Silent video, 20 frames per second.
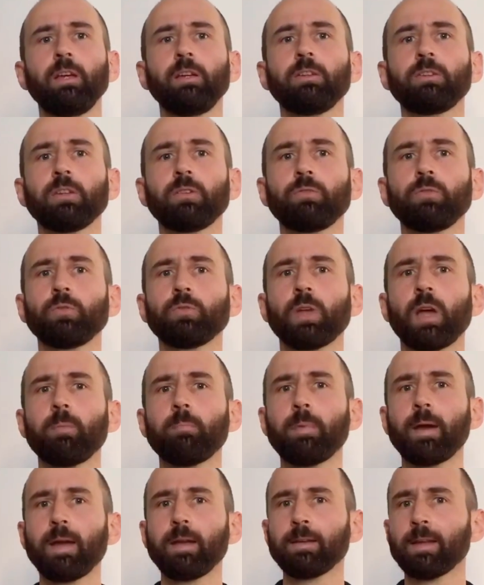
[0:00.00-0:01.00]
interviews
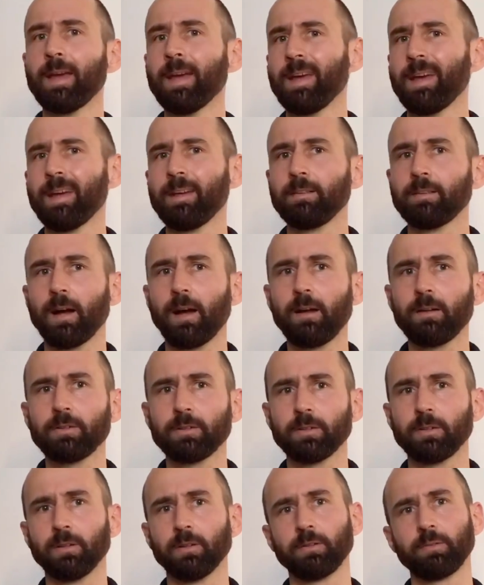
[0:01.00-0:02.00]
I made, and
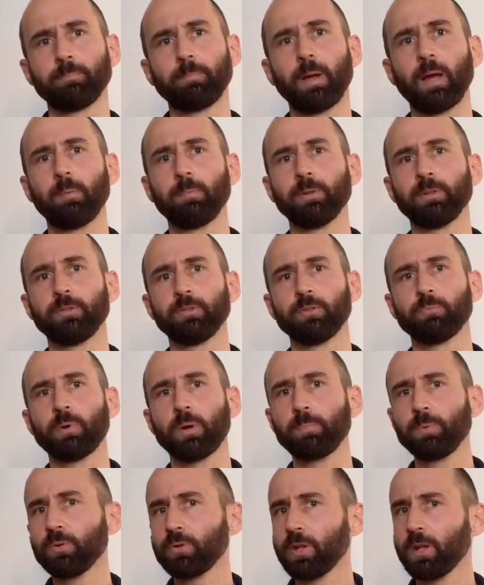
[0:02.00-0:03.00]
articles published in
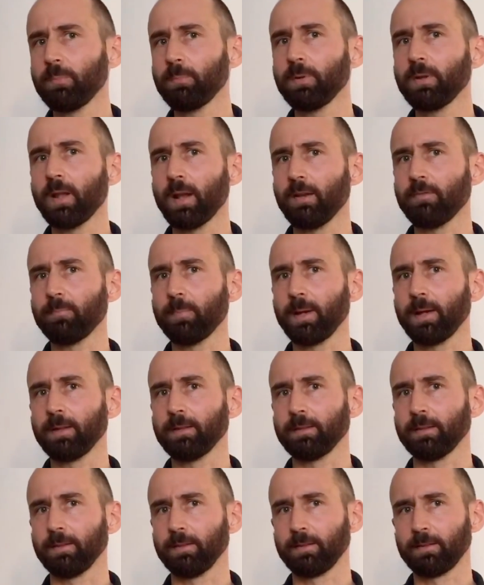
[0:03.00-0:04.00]
reputable health
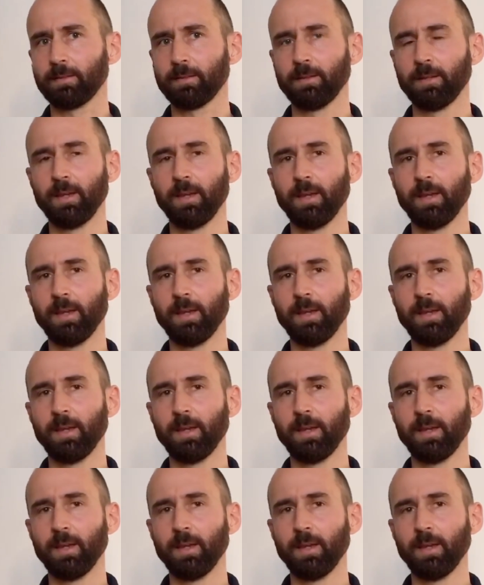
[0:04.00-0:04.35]
magazines.